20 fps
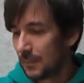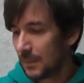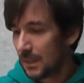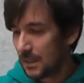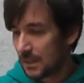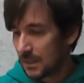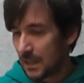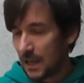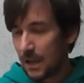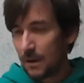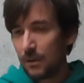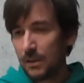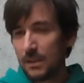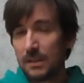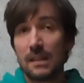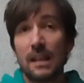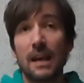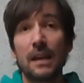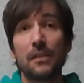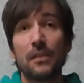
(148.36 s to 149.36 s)
sound is
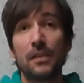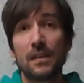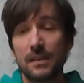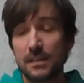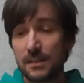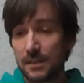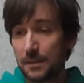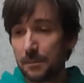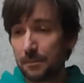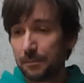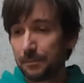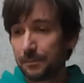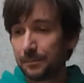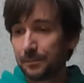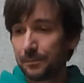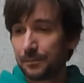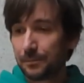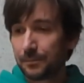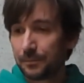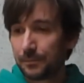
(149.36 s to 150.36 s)
like this.
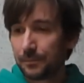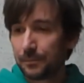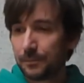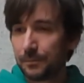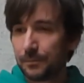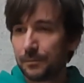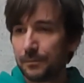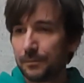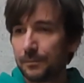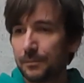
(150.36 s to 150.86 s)
It